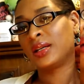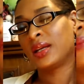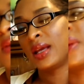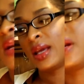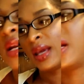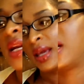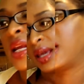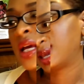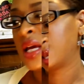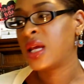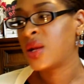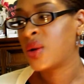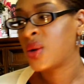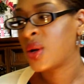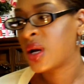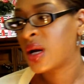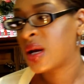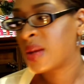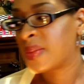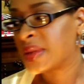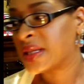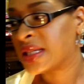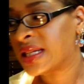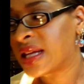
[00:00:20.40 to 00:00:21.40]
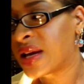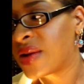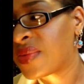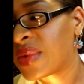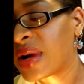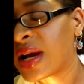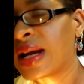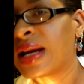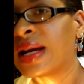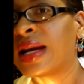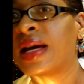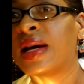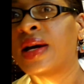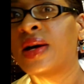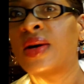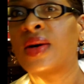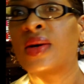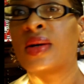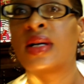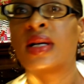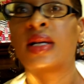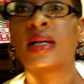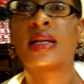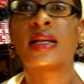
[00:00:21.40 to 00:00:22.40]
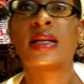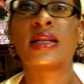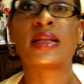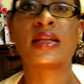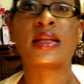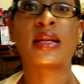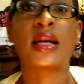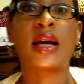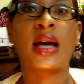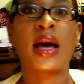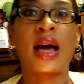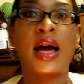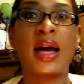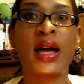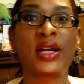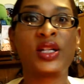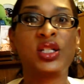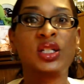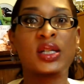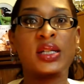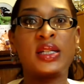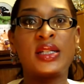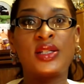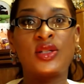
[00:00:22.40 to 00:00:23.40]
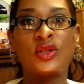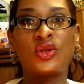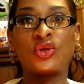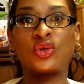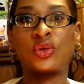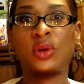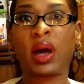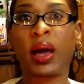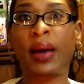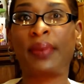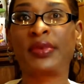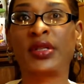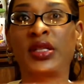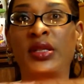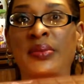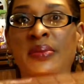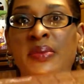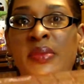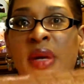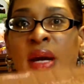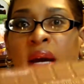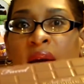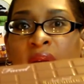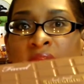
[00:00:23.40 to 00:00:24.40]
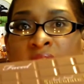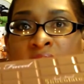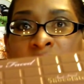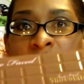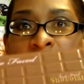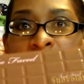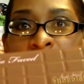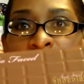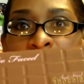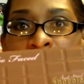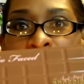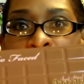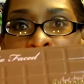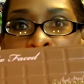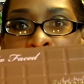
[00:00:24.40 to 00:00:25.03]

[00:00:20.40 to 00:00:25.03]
I'm a little upset right now because I just dropped my